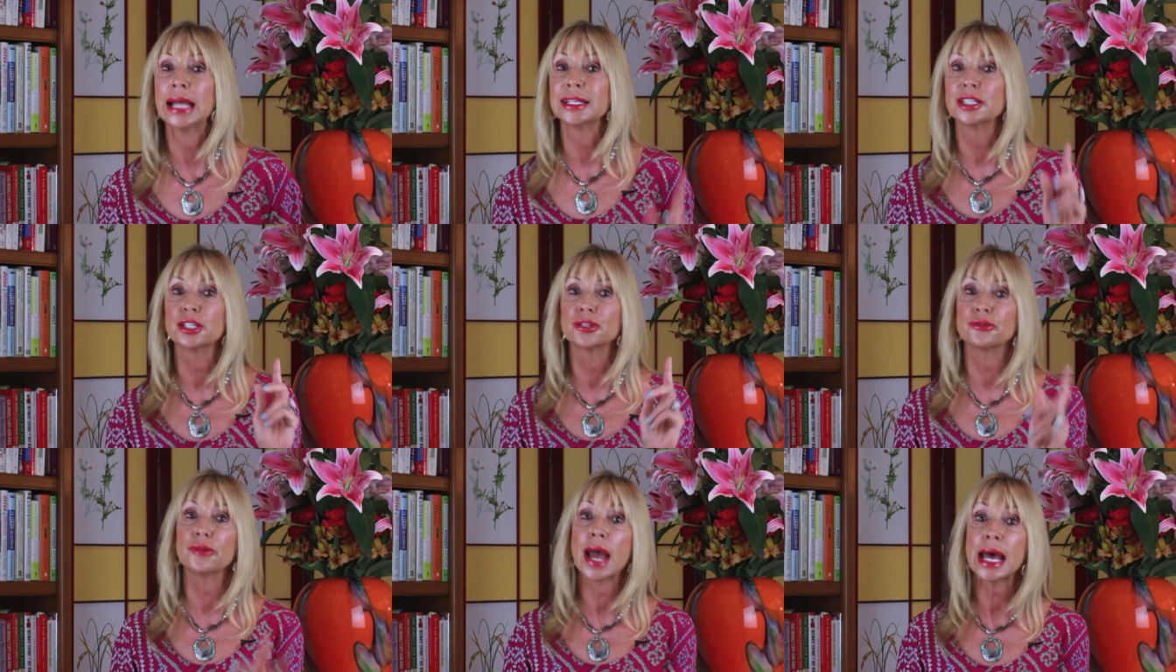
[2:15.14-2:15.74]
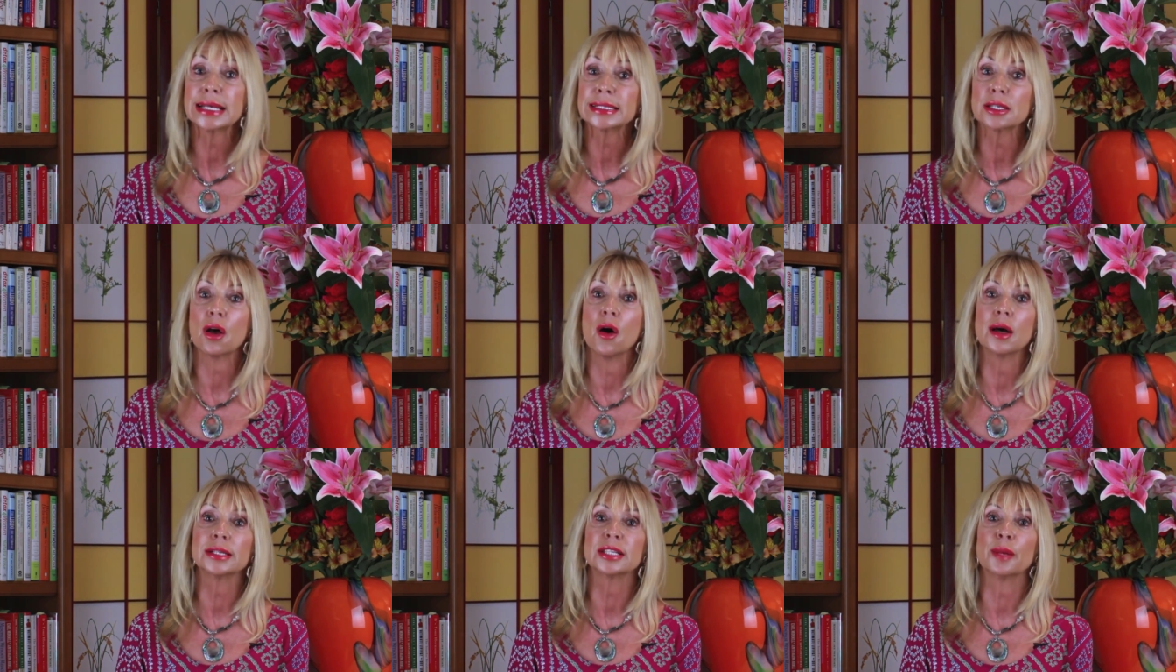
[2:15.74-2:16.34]
And stress
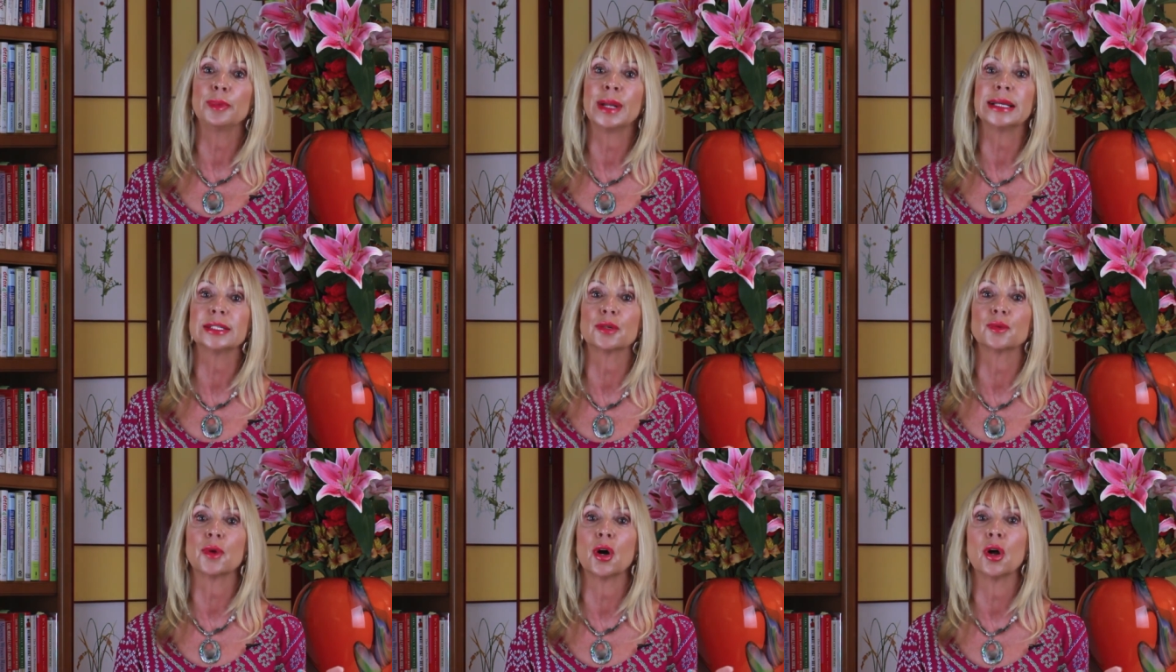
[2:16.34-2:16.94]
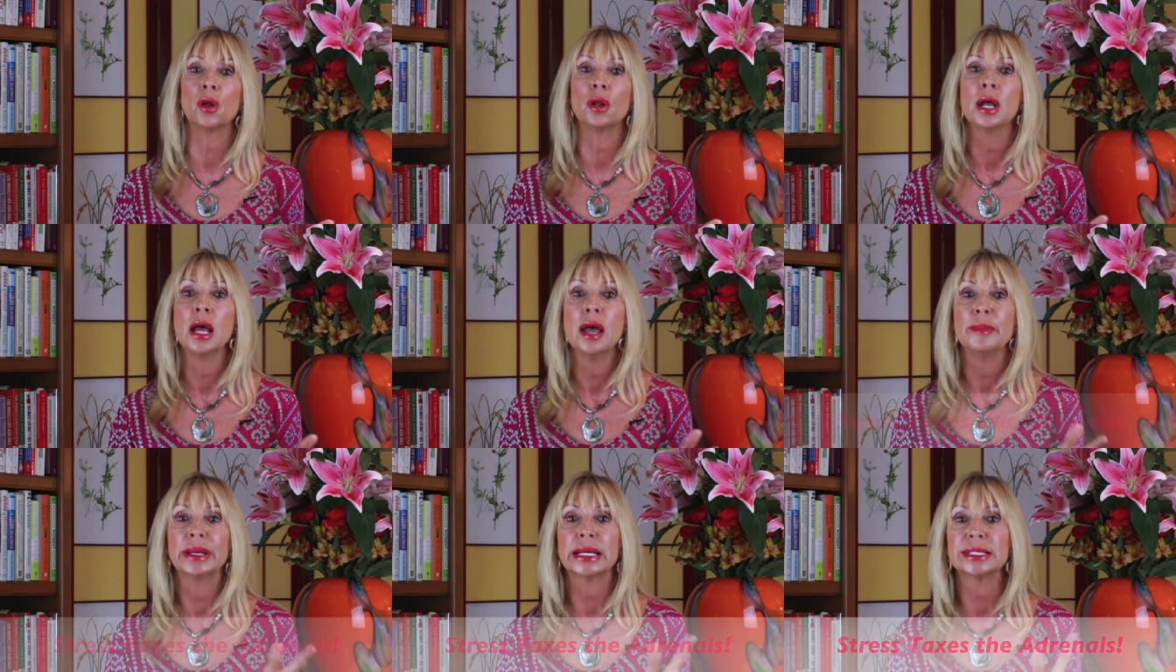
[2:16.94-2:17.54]
also plays a role
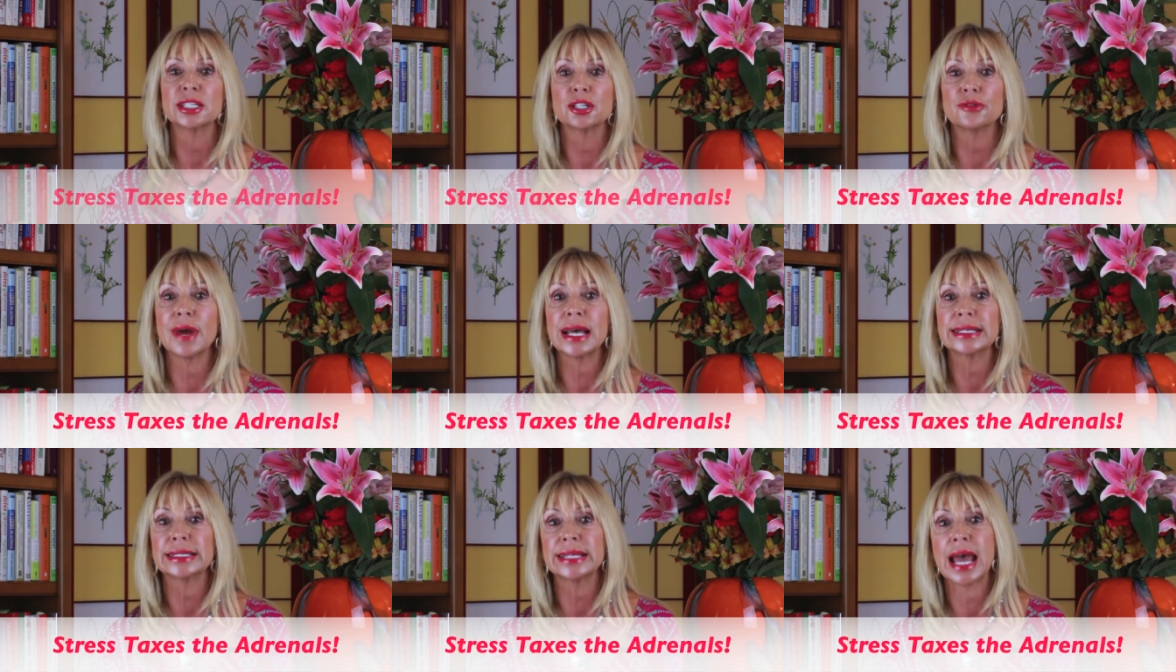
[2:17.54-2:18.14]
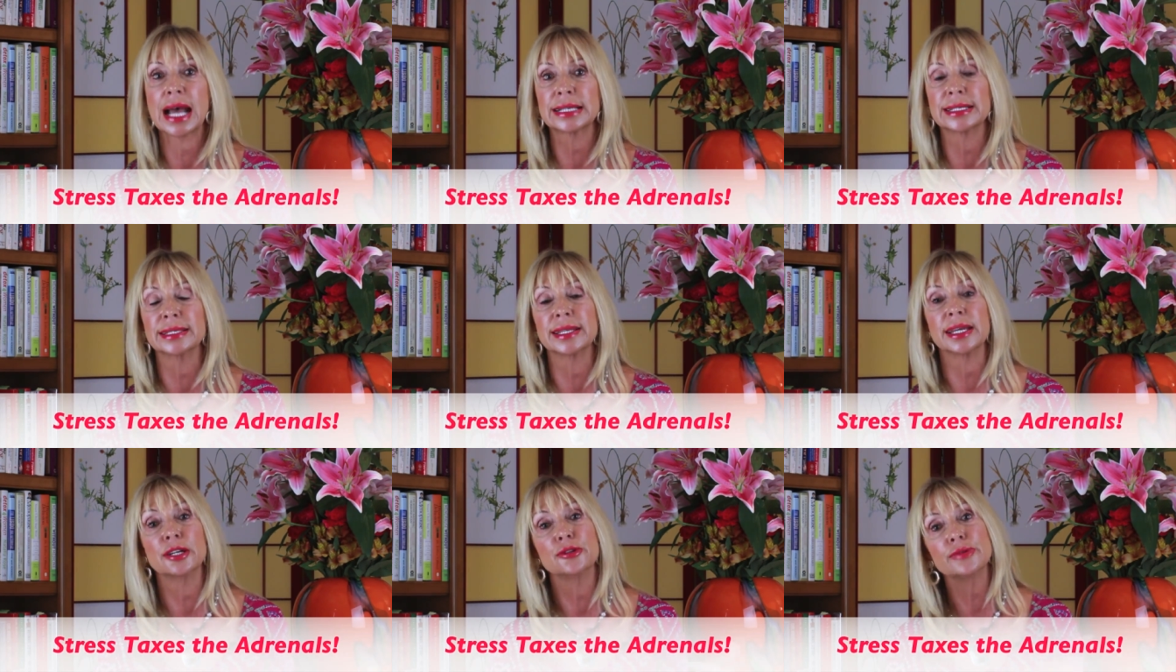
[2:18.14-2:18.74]
because stress
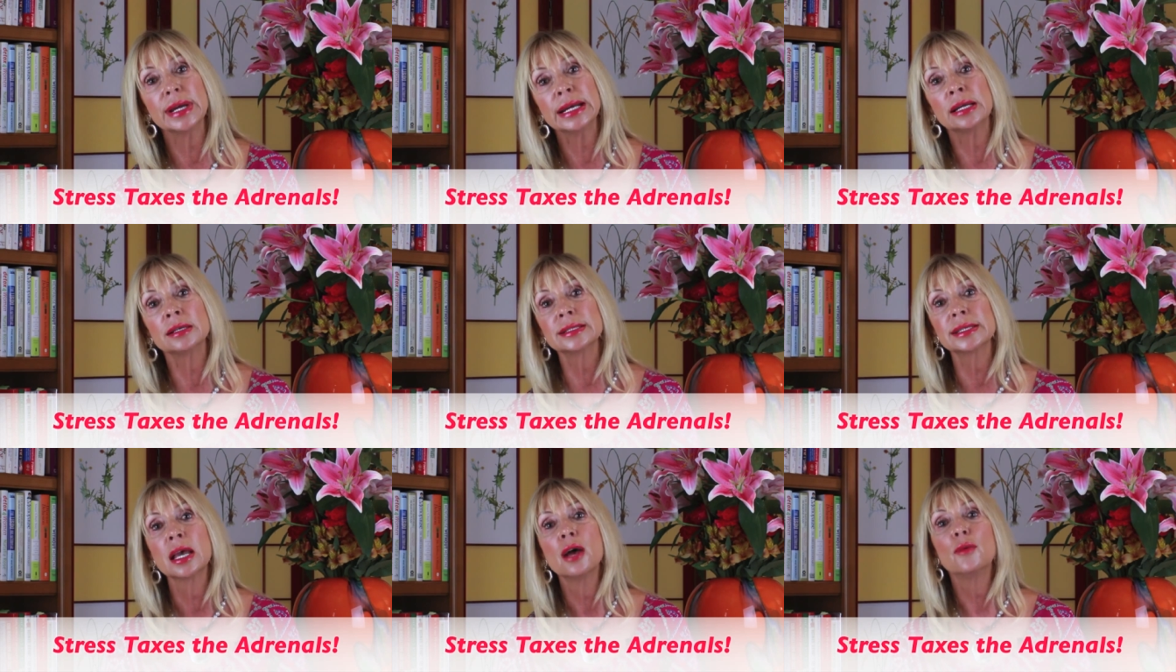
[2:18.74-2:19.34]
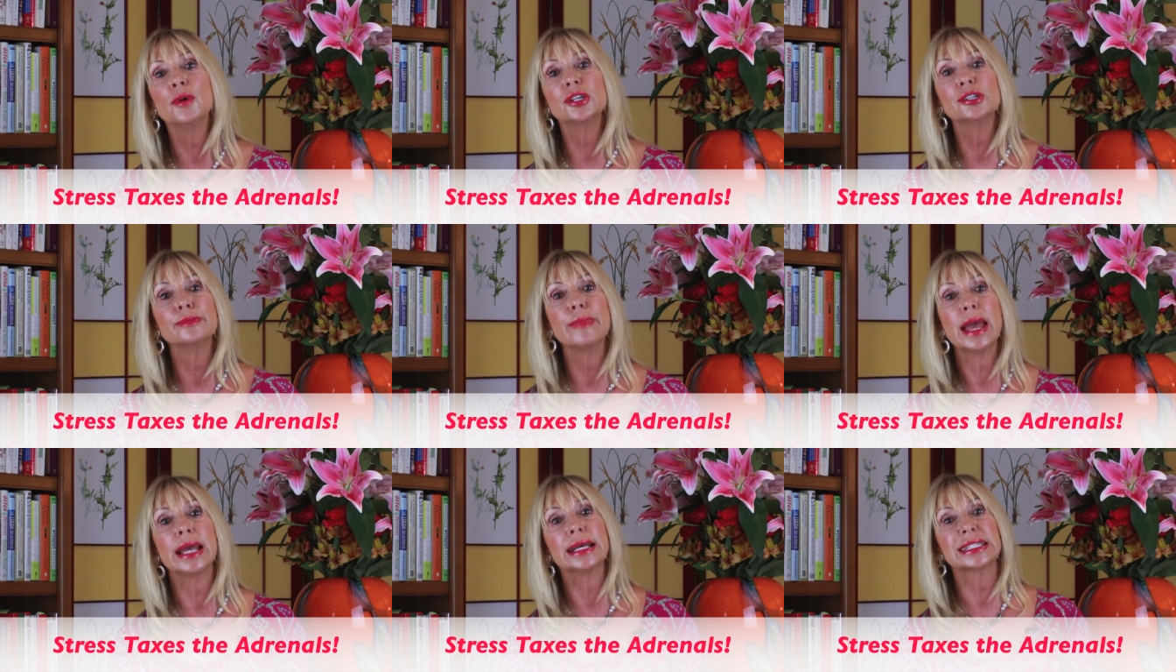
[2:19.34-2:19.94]
taxes the adrenals, which
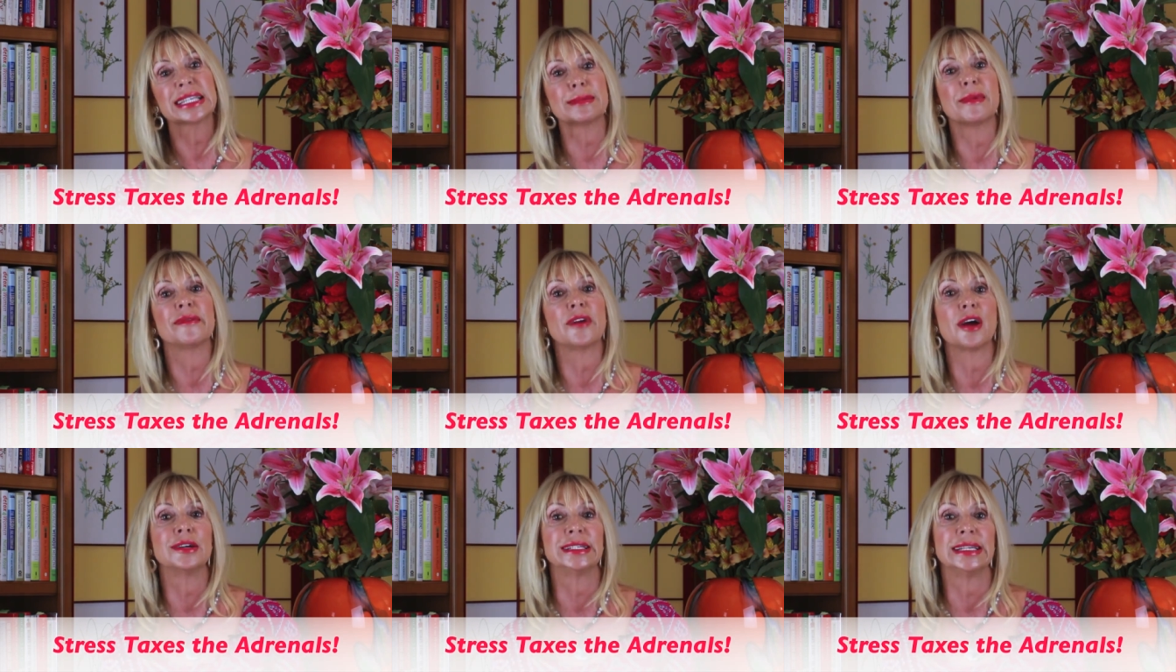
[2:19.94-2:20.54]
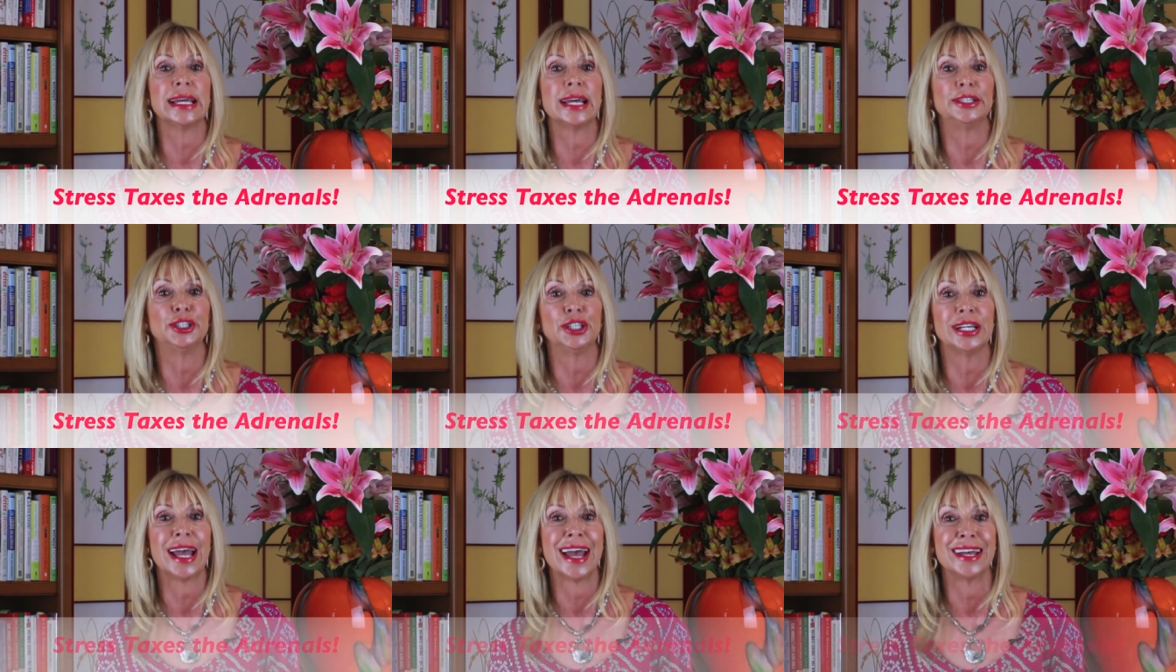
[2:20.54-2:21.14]
makes some of our
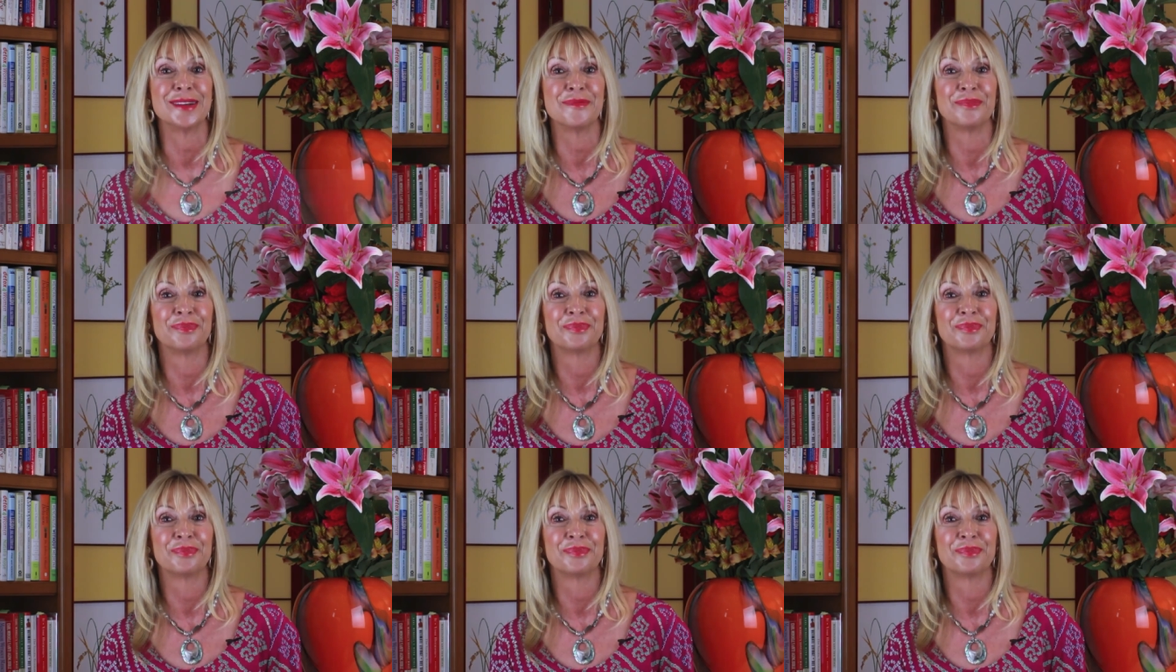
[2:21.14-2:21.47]
DHEA.